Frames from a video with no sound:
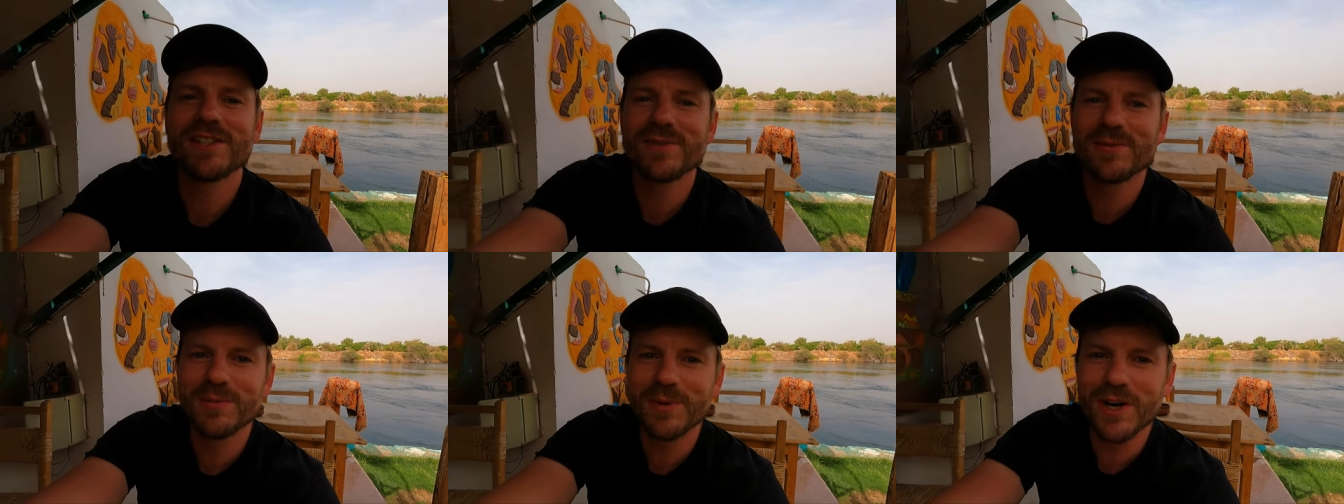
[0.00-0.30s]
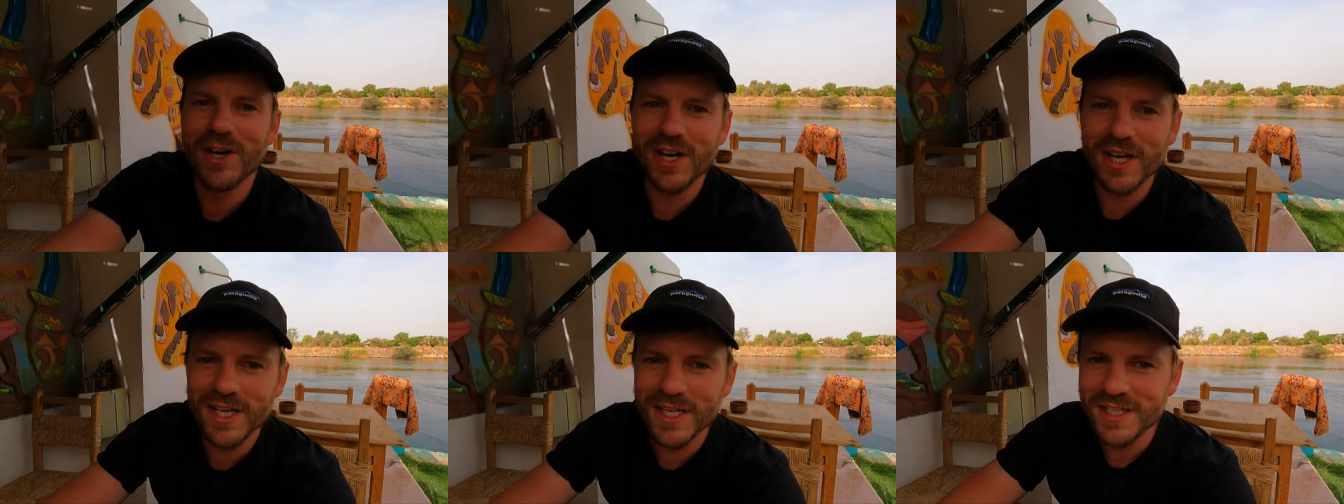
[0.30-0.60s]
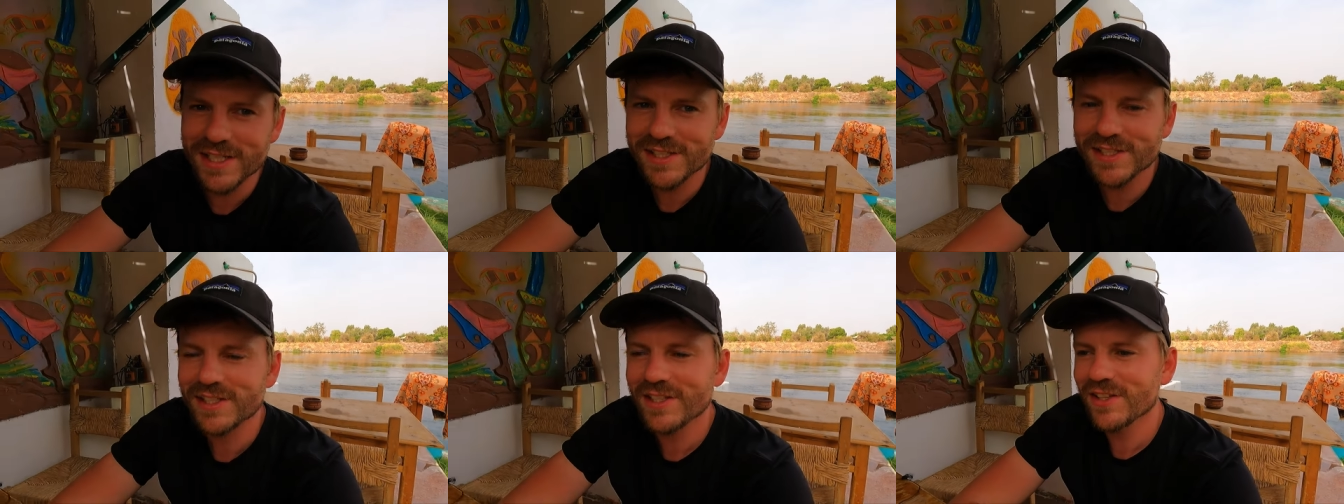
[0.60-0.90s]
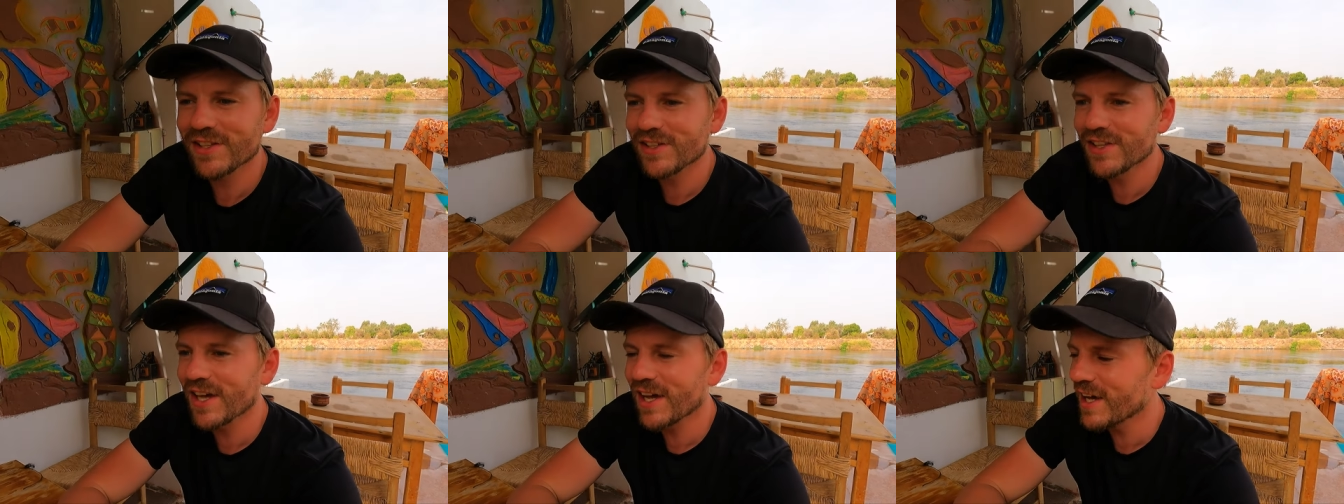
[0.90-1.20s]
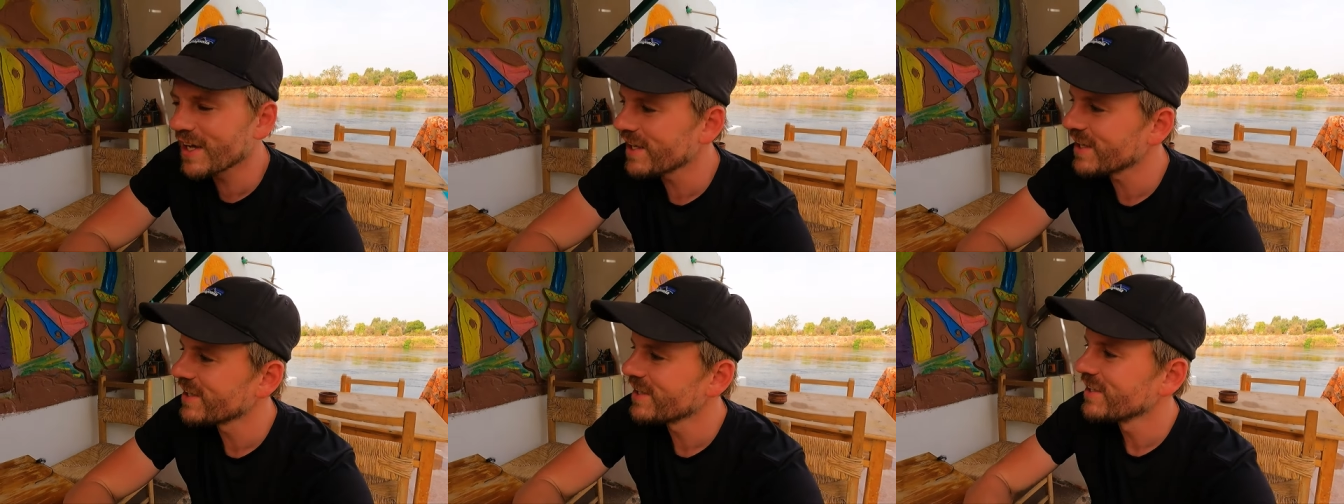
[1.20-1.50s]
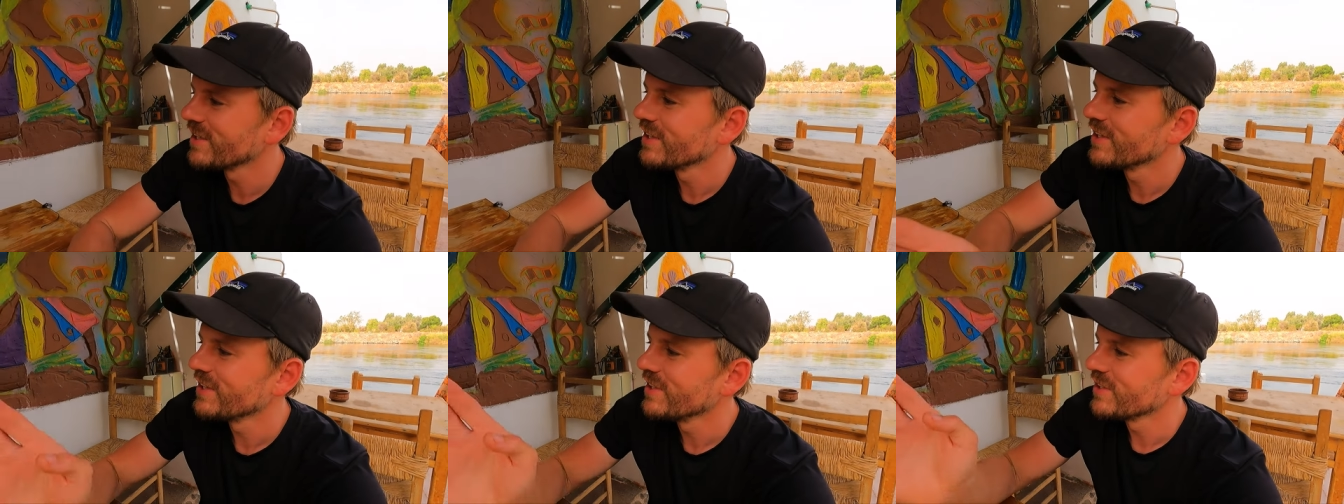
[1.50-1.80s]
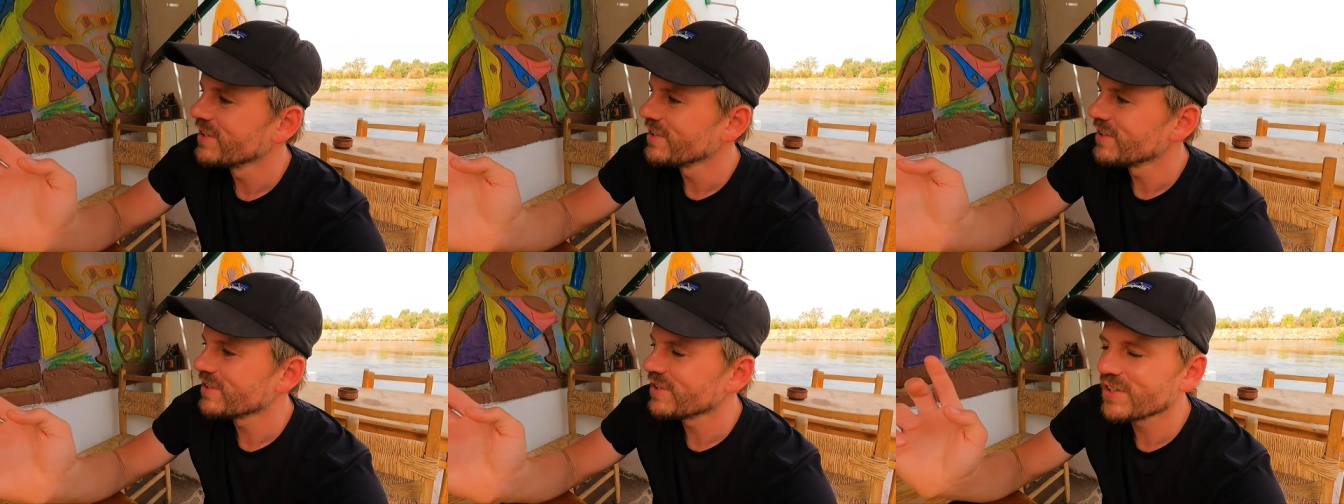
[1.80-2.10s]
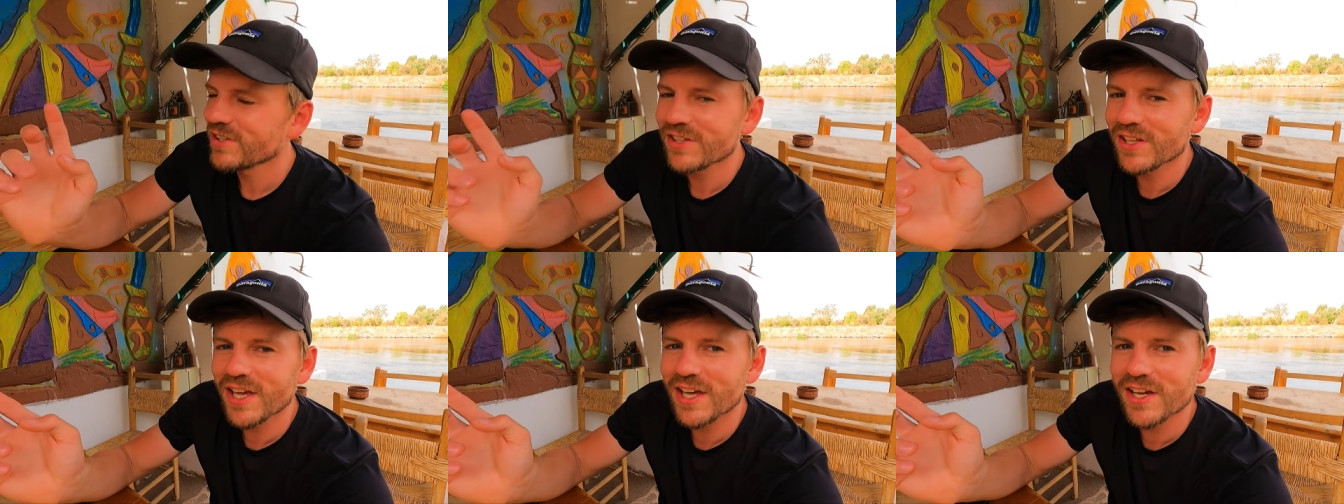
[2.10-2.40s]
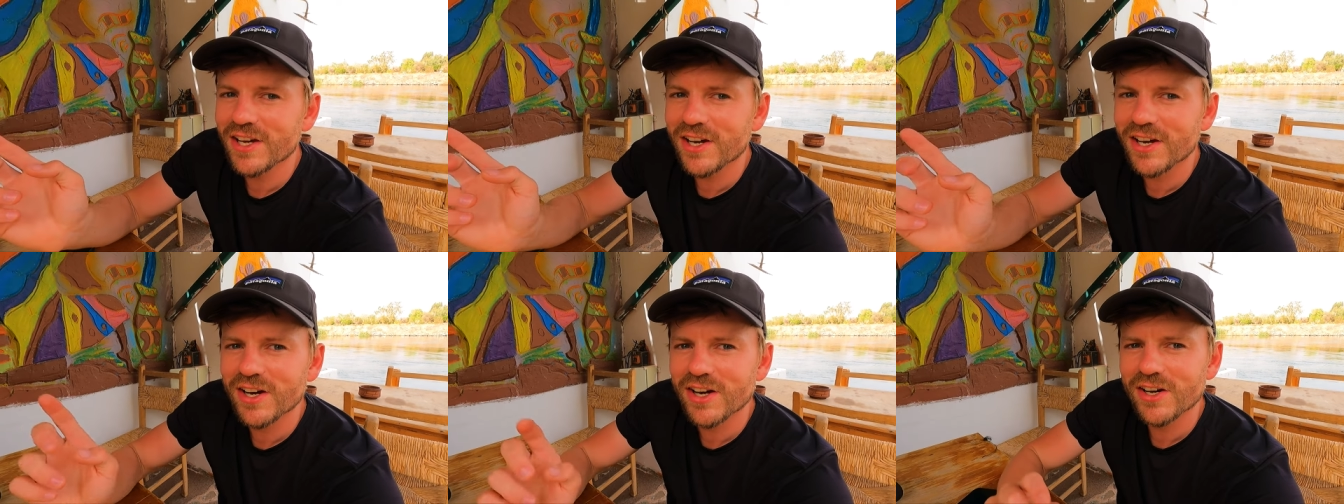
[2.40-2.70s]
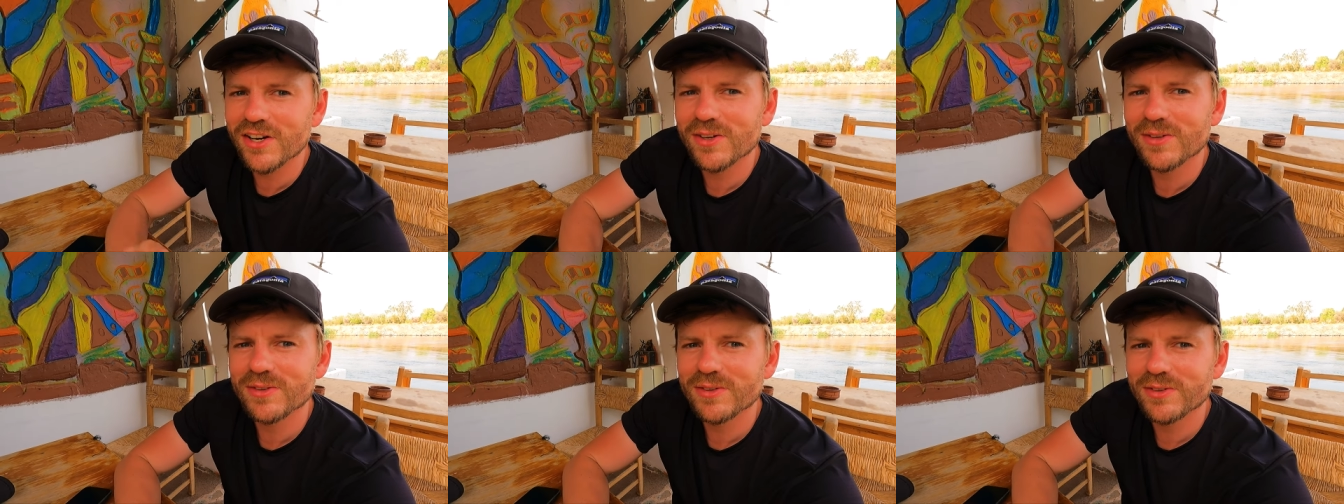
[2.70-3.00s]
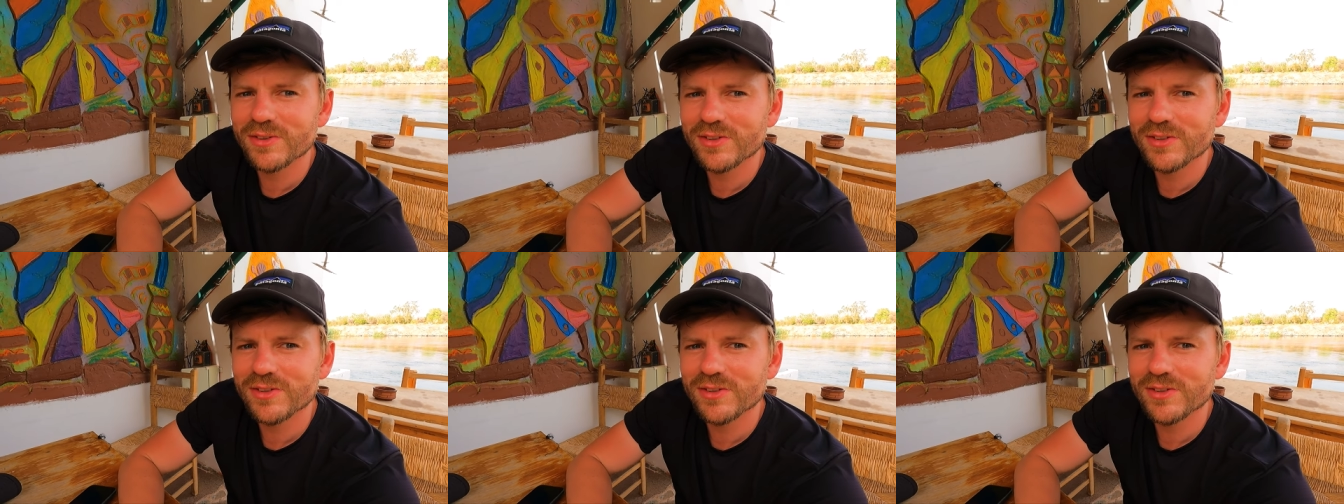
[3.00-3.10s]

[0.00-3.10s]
surmise that they are